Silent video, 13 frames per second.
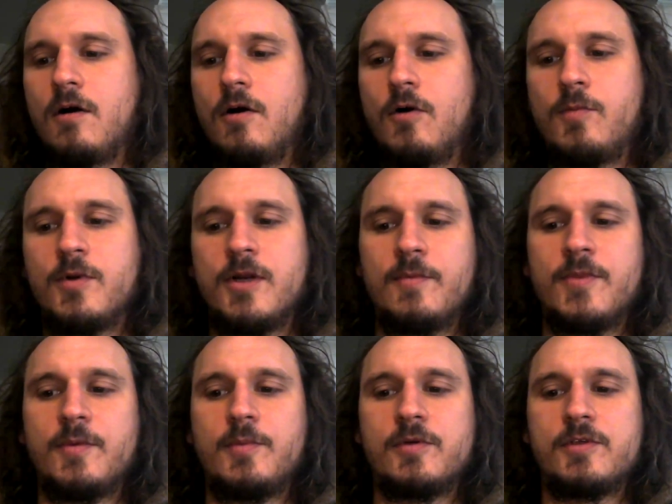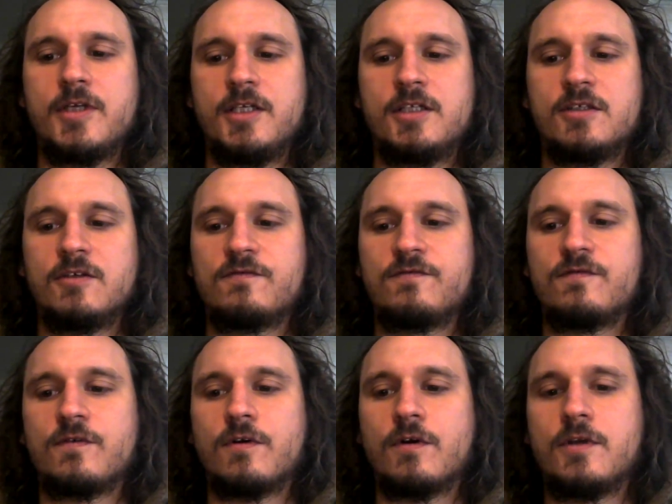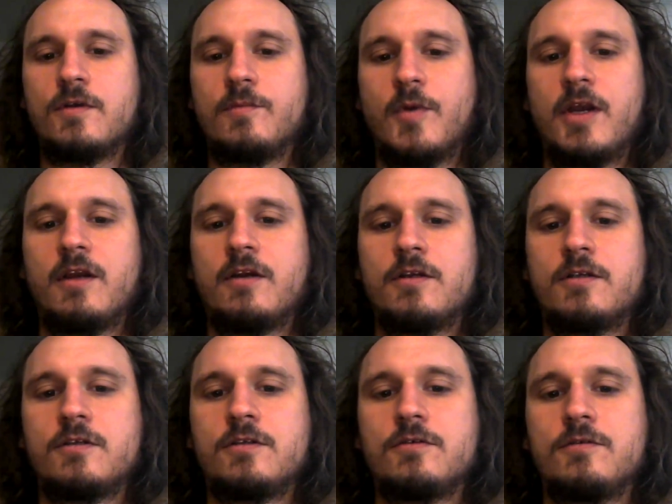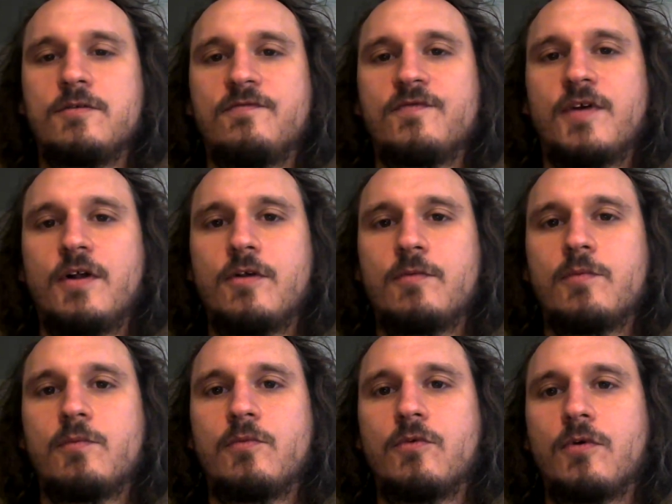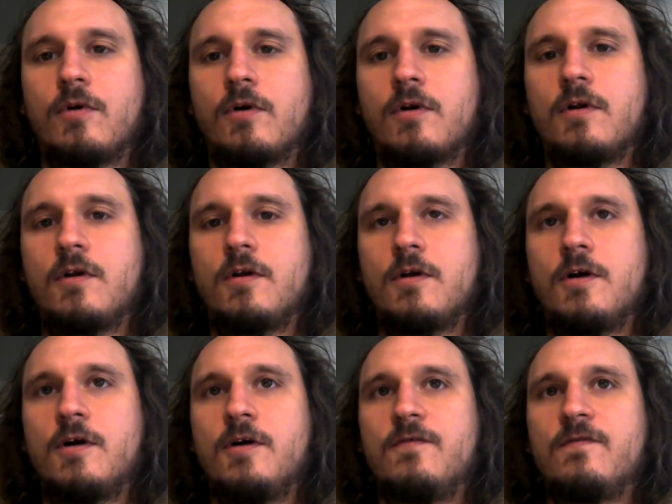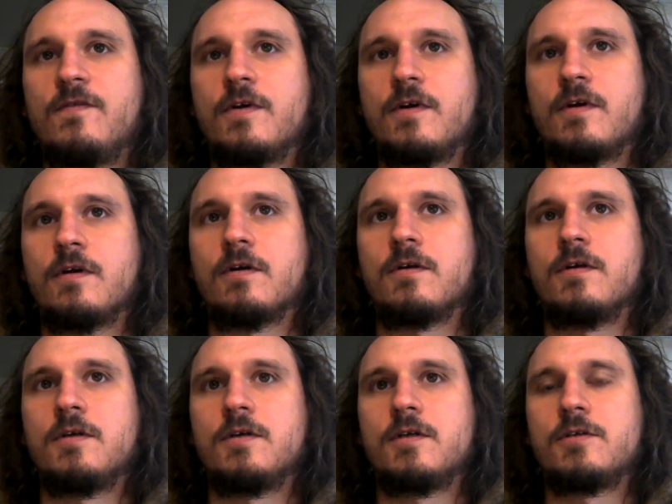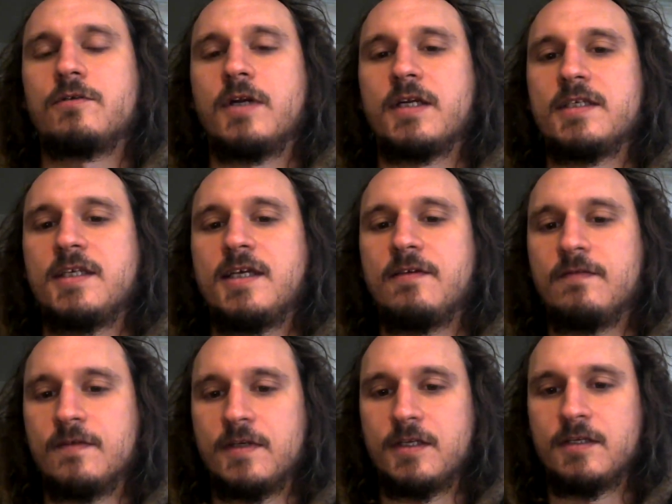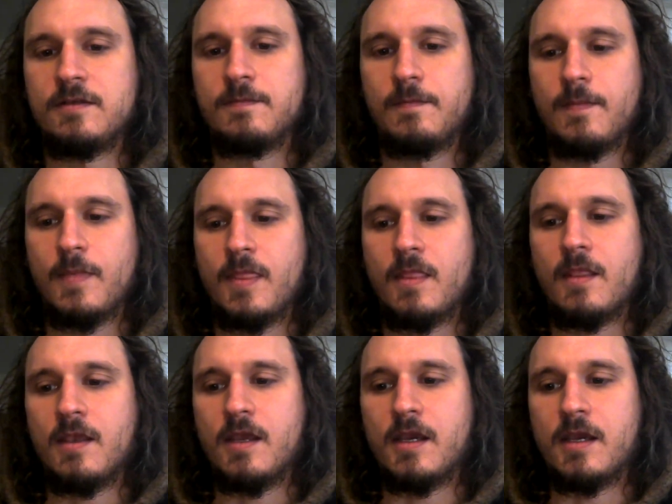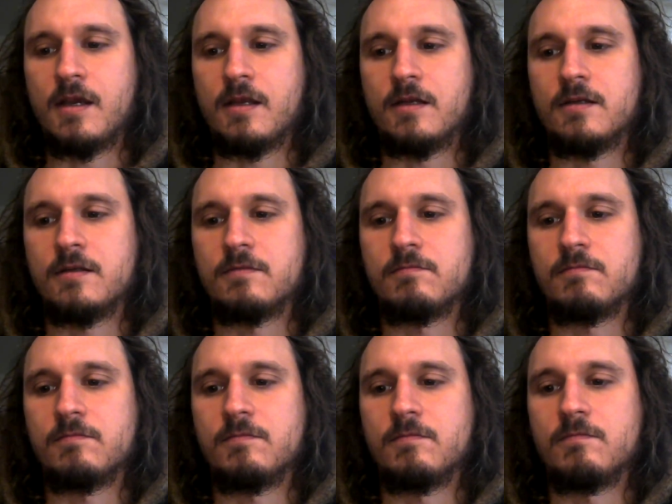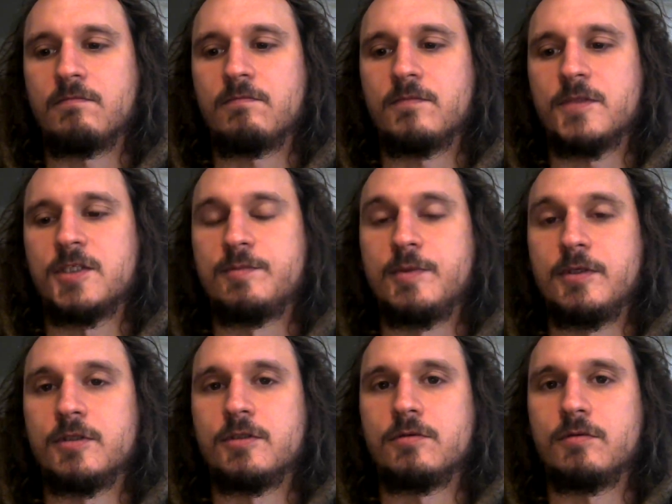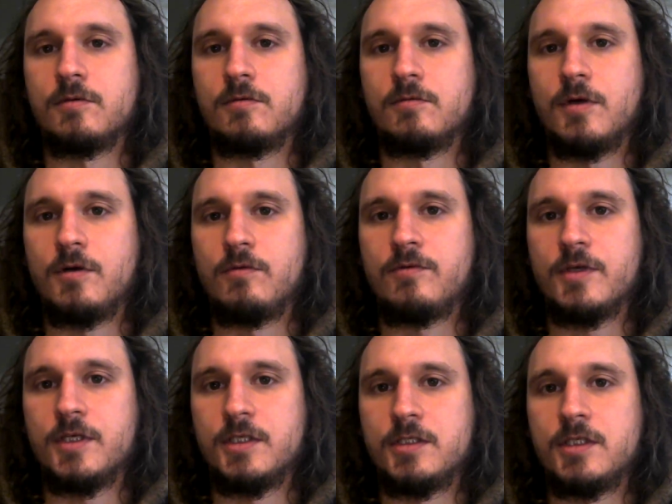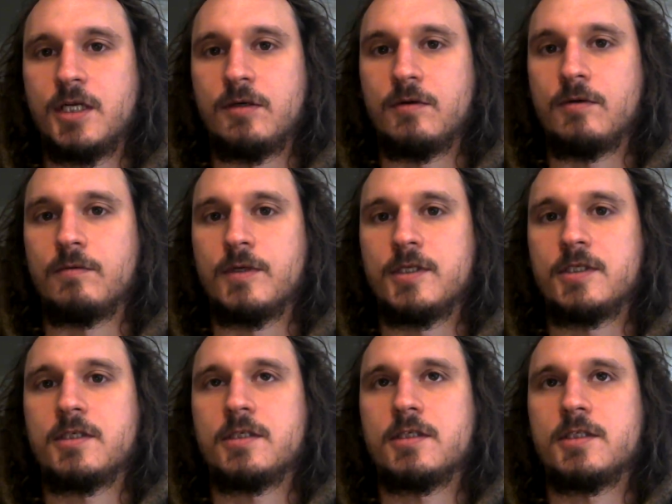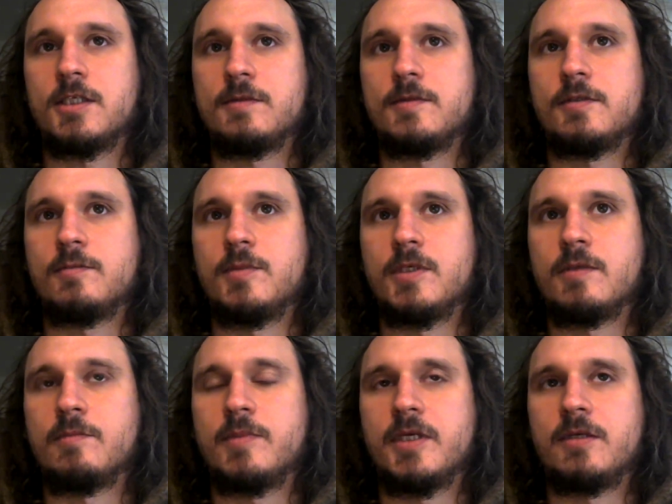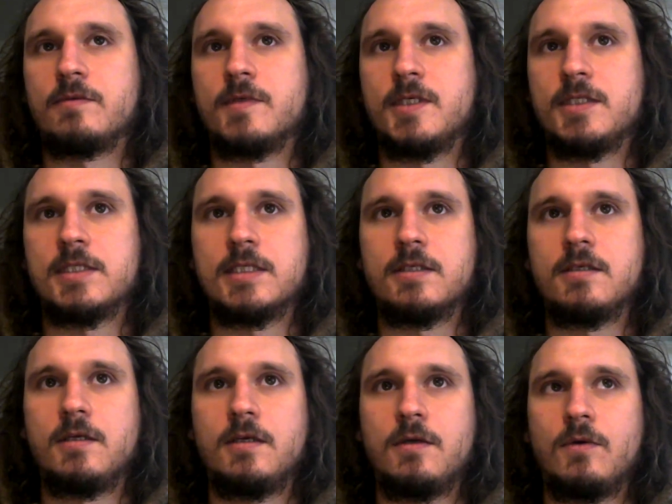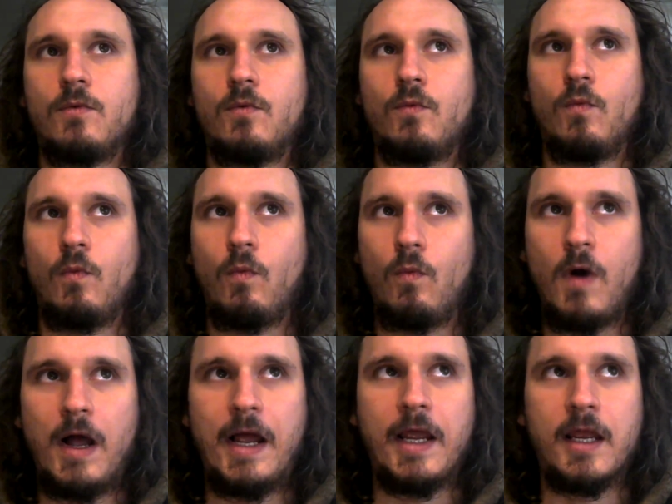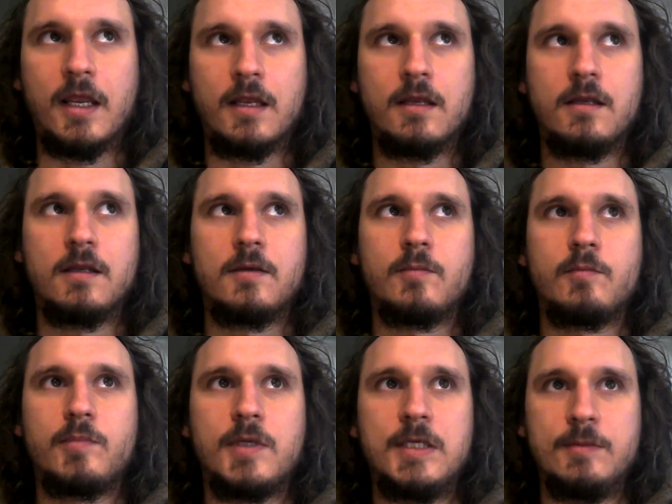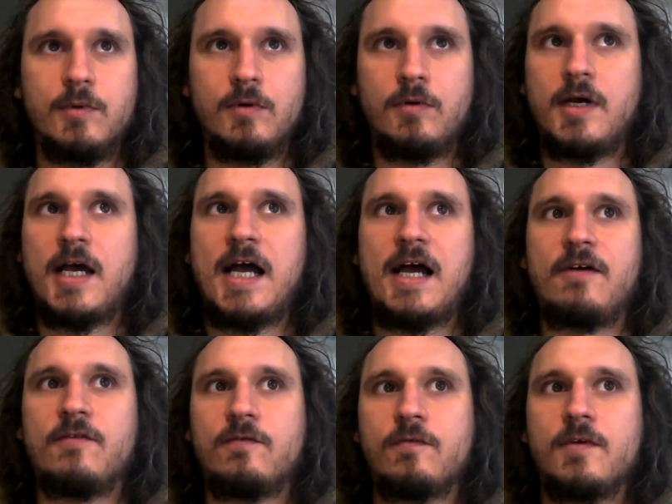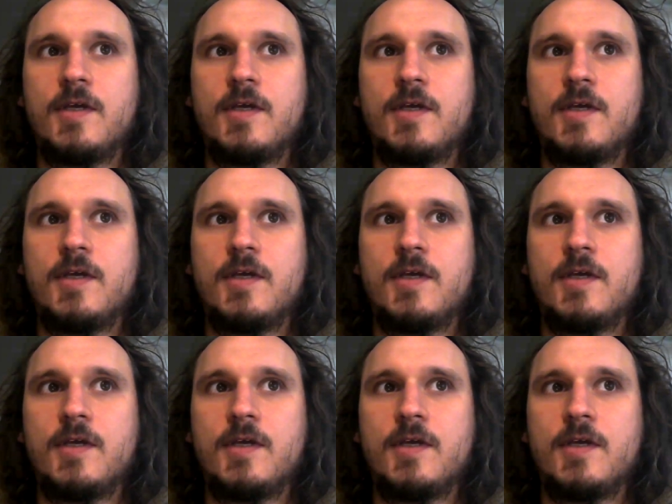open up the potential for humanity to develop more of their creativity and spiritual growth in general, which seems to be a big reason why people have,